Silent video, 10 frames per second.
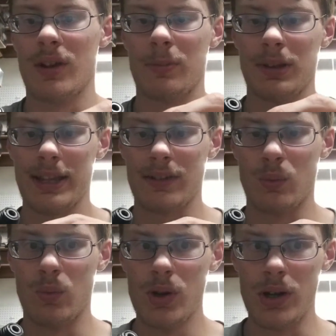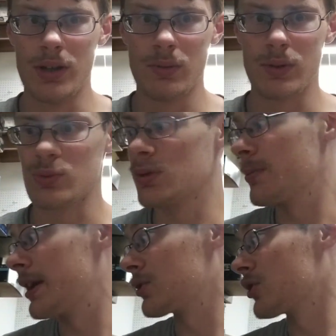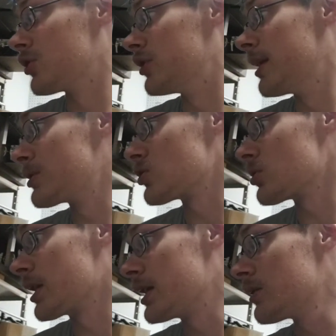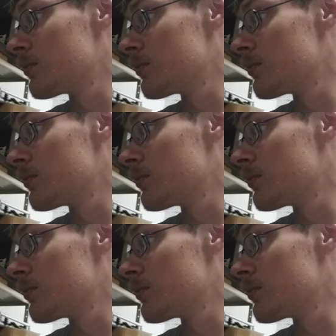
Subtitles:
a plank of wood, which we're about to demonstrate,